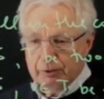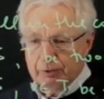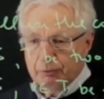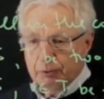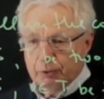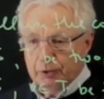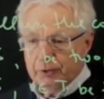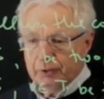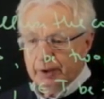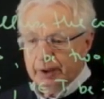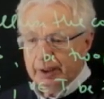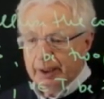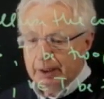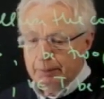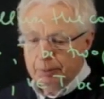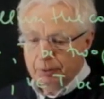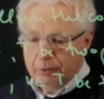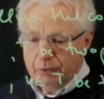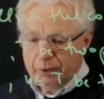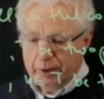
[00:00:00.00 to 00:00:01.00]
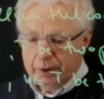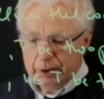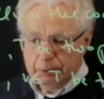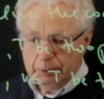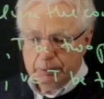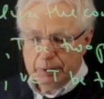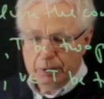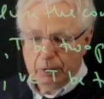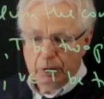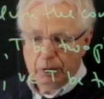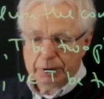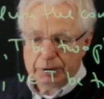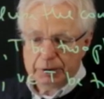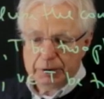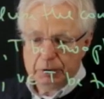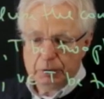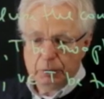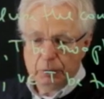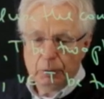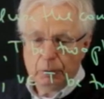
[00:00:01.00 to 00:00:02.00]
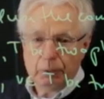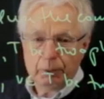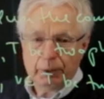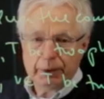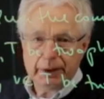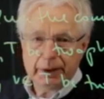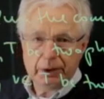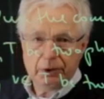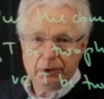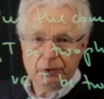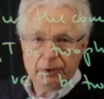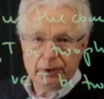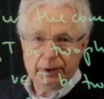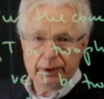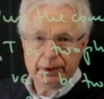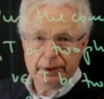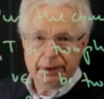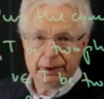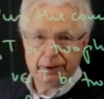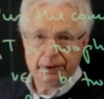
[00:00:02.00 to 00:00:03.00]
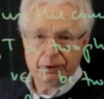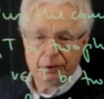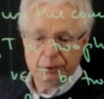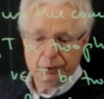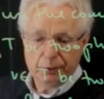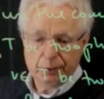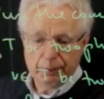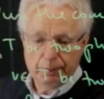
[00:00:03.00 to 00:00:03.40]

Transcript: For the labels here, we already know what xt is.